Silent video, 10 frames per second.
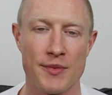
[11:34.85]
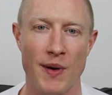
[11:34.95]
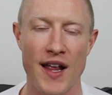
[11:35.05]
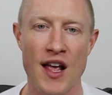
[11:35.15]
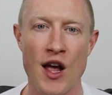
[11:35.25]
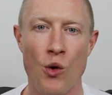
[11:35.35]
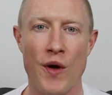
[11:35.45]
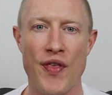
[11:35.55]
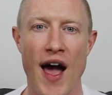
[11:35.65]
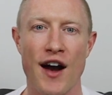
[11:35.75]
But
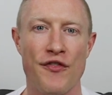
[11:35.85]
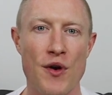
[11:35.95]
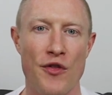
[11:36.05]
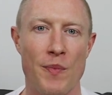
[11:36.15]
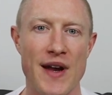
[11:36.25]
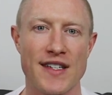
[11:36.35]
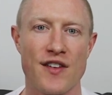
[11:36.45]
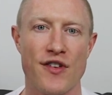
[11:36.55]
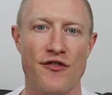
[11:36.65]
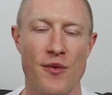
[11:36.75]
with that, a few other pieces
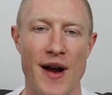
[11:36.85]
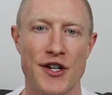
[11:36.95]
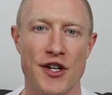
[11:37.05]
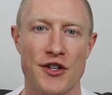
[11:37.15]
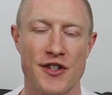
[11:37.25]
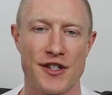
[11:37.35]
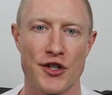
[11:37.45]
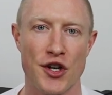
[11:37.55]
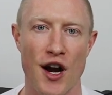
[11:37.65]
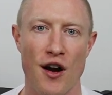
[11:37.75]
of information just to
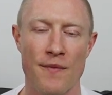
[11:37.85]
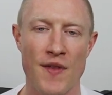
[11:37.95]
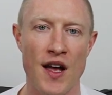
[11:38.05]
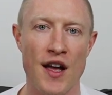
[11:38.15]
share.